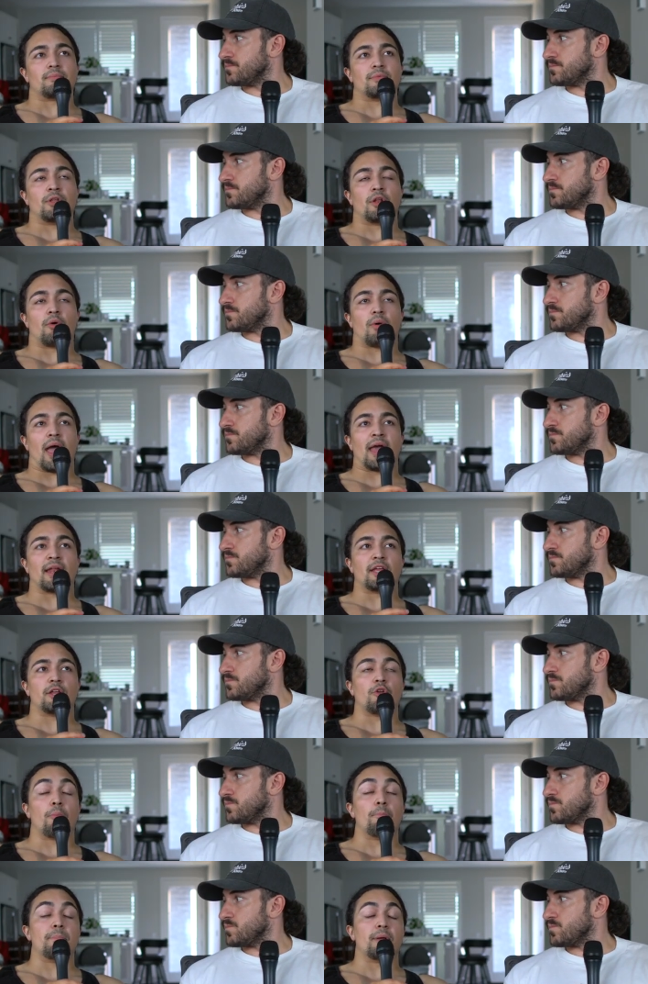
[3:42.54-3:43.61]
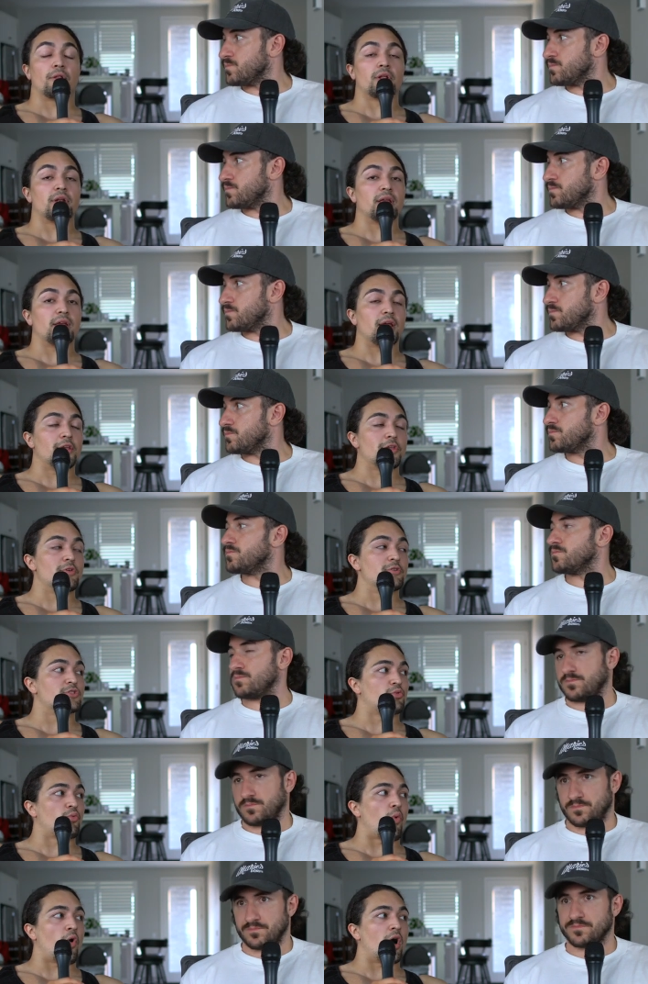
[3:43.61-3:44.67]
Speaker 1: you know, any nobility in you
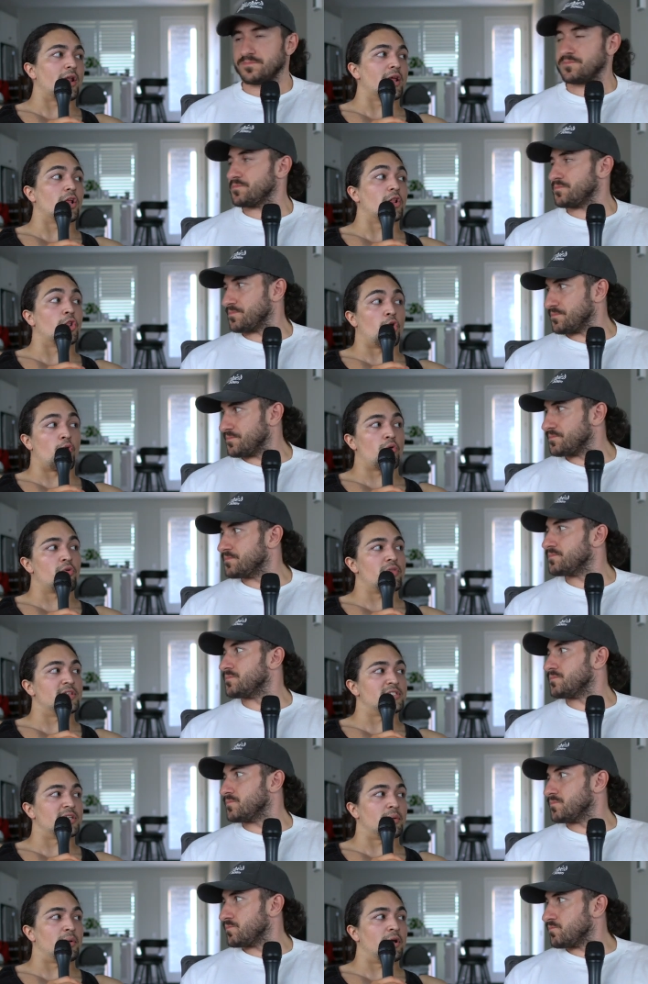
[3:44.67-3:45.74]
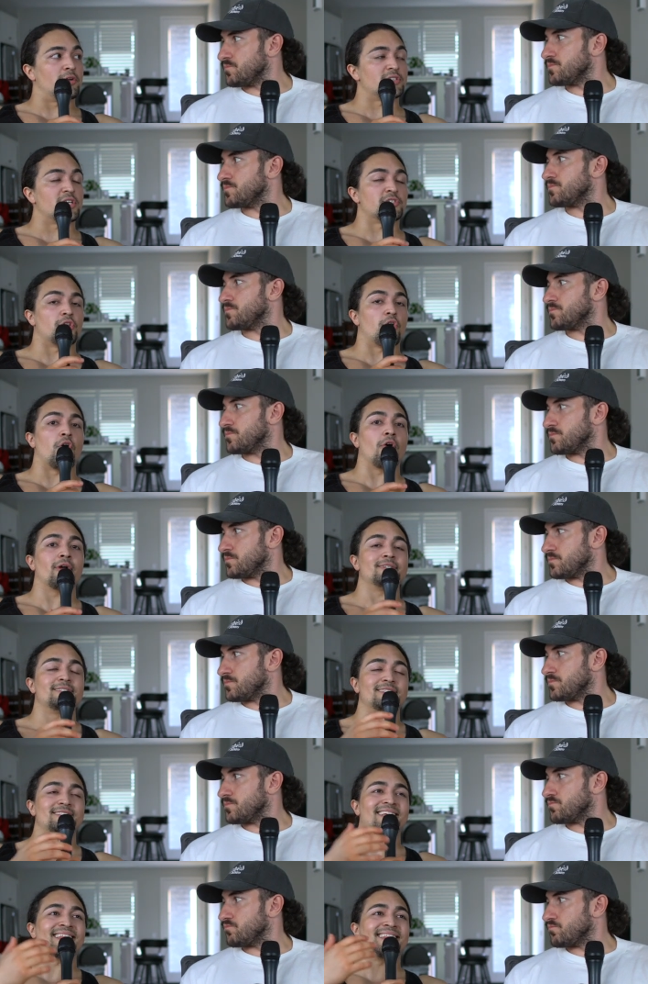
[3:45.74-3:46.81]
squatting lower than someone else, as long as
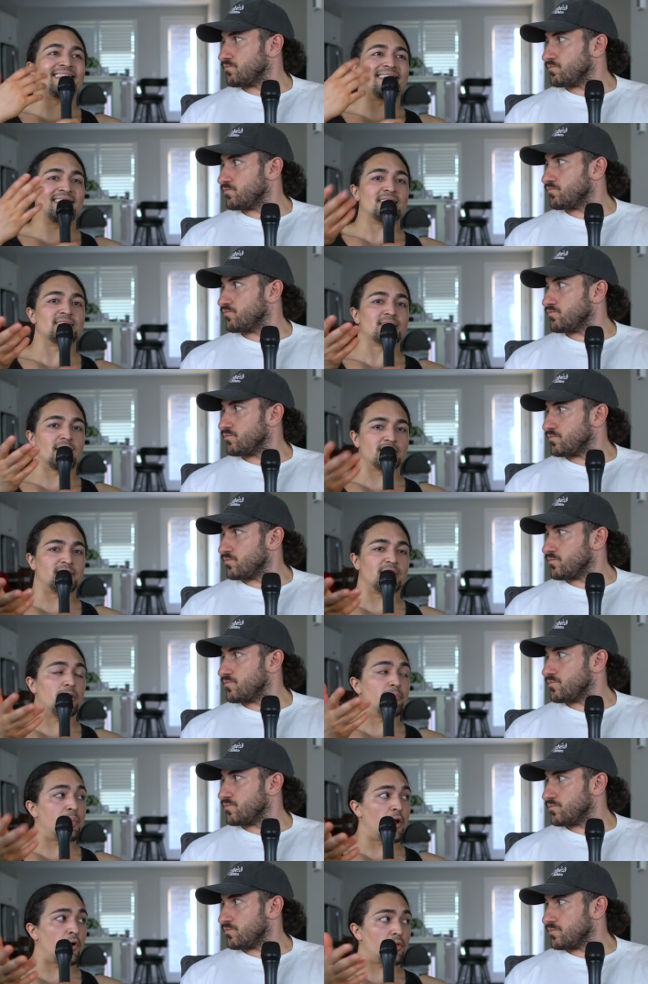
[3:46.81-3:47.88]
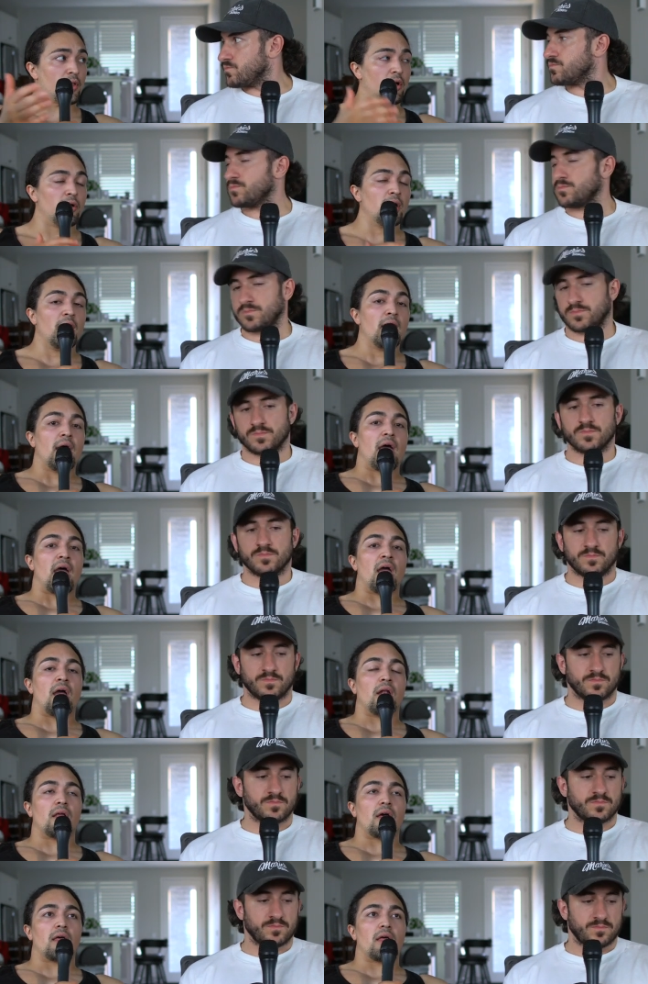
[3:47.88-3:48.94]
it's at least I'd say to parallel.
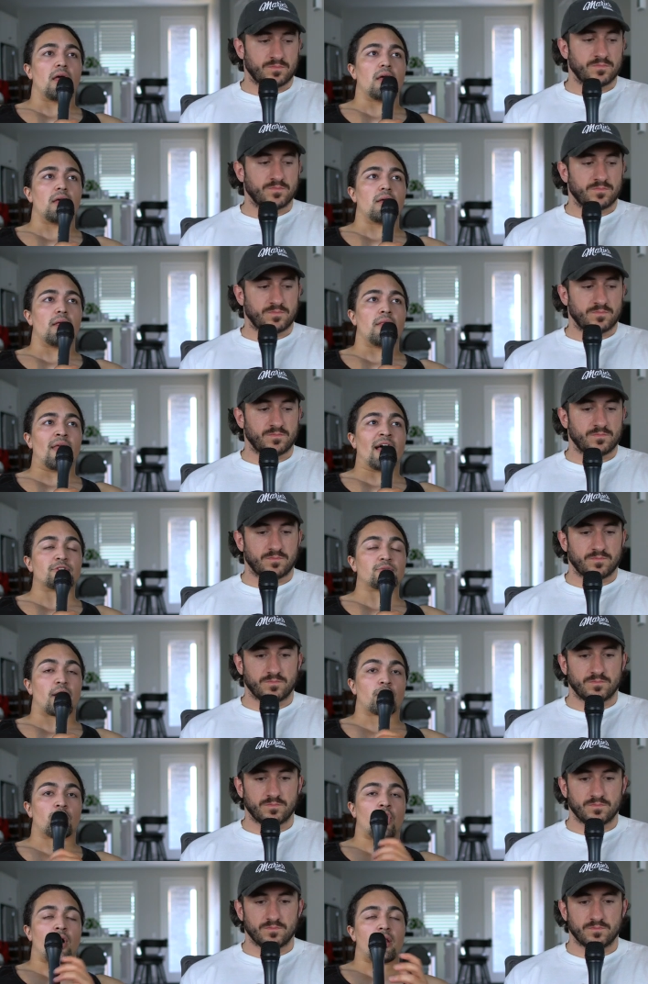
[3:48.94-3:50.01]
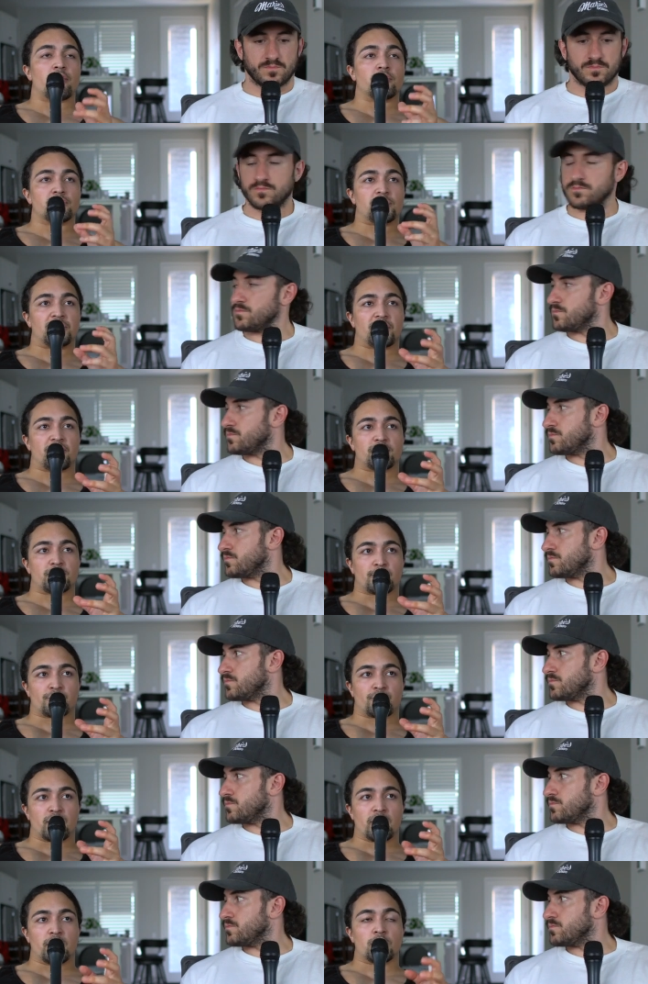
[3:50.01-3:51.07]
And that's why a lot there's a difference
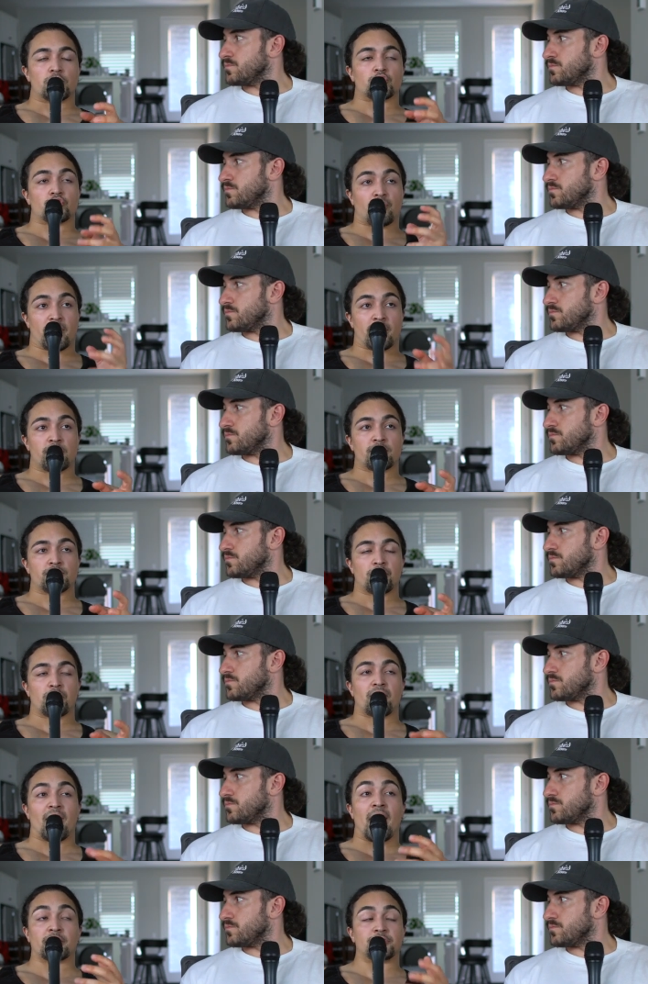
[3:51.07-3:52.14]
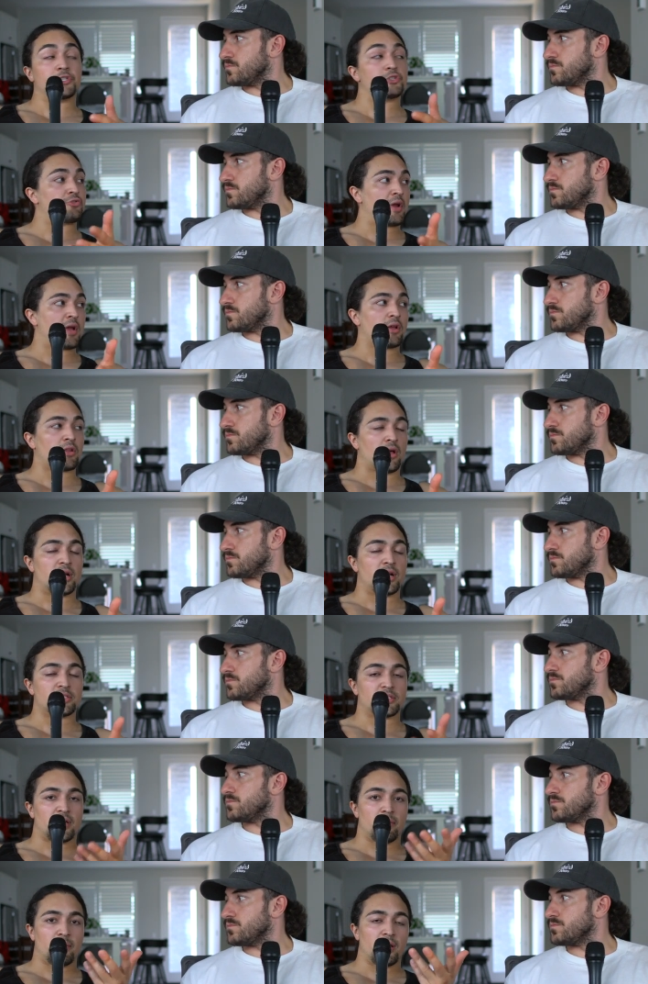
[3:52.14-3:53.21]
between trainers who have actually trained clients
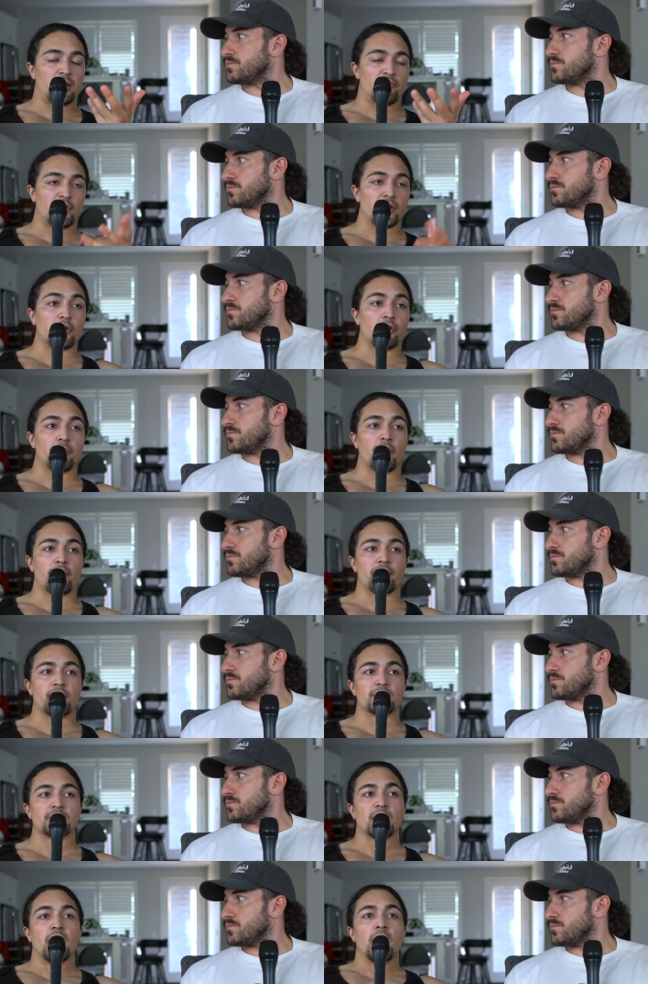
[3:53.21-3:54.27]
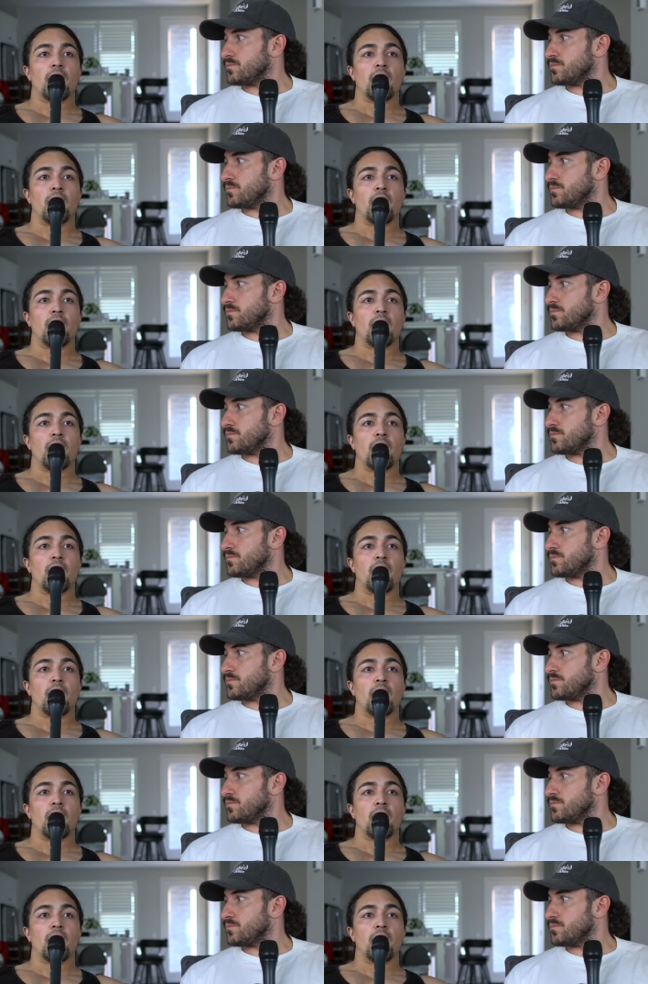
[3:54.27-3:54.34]
and i made a video about this